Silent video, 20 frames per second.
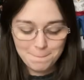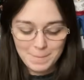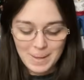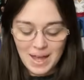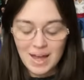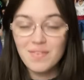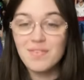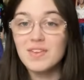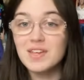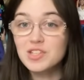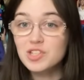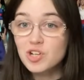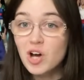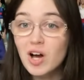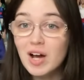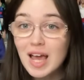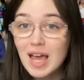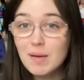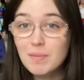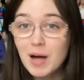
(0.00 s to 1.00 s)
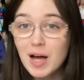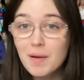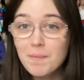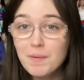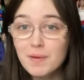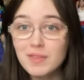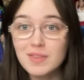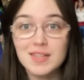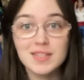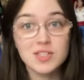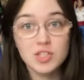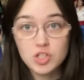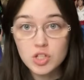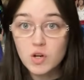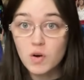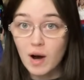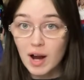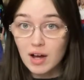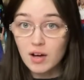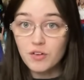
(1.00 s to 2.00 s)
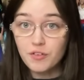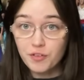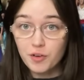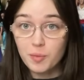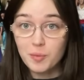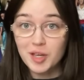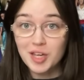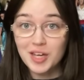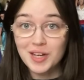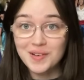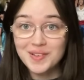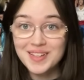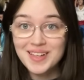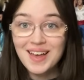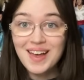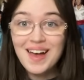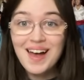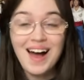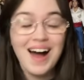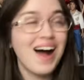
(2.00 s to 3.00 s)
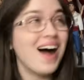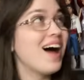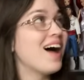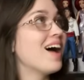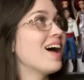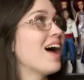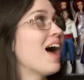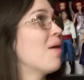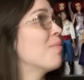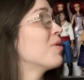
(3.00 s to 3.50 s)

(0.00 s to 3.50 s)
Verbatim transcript: And this doll came up. This is a grail for me. Uh, I'm